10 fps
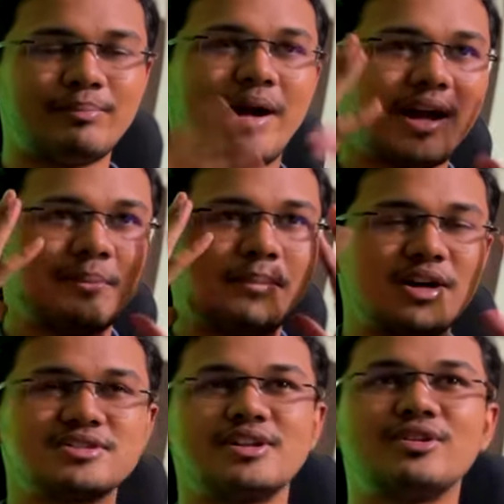my
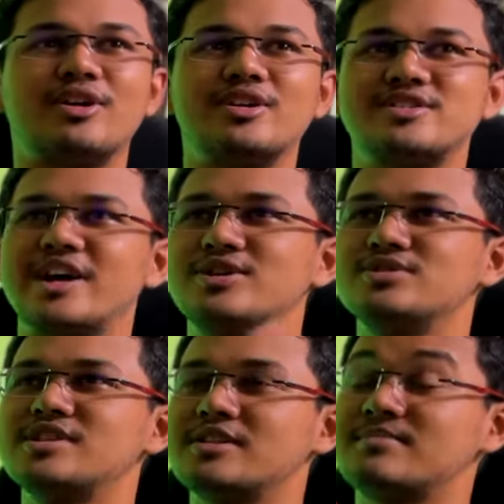personal thoughts i
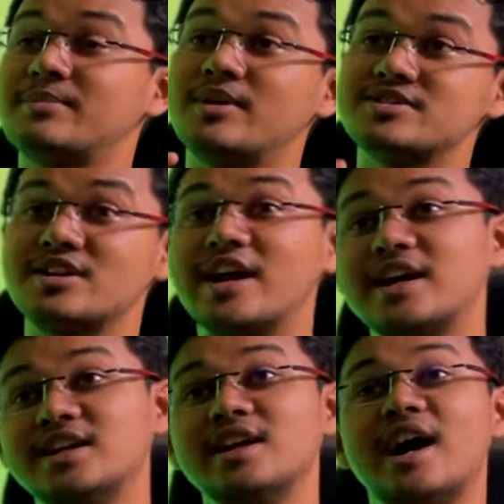use it as my personal
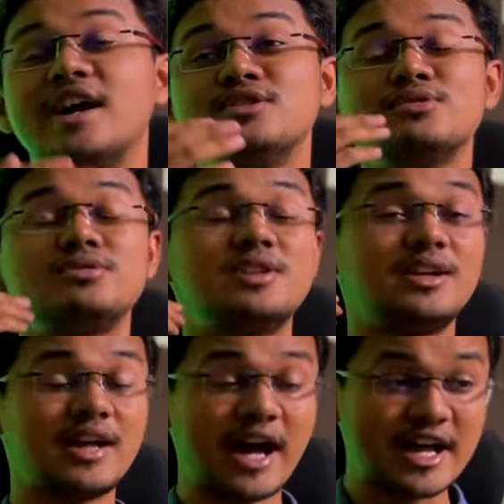diary i use
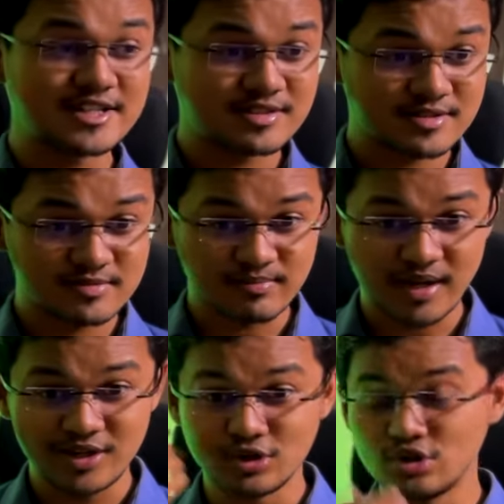it as
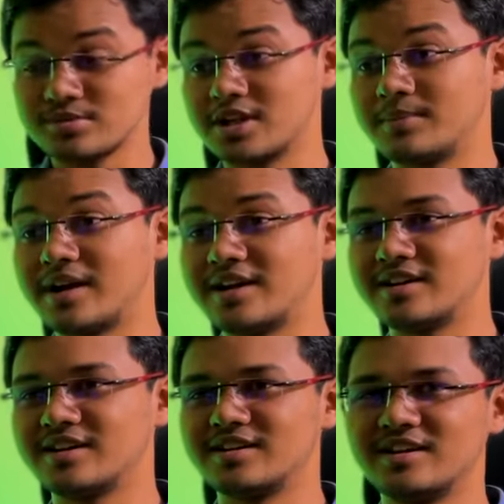my youtube script
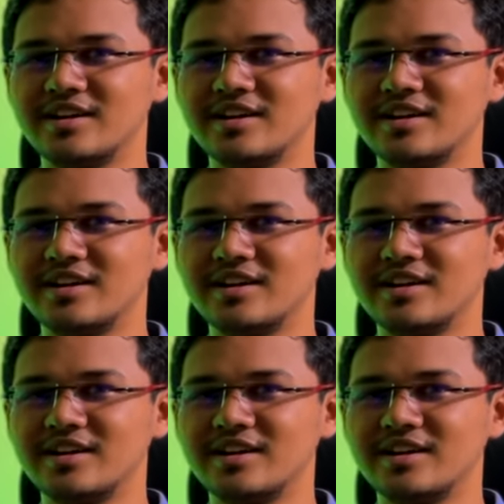writer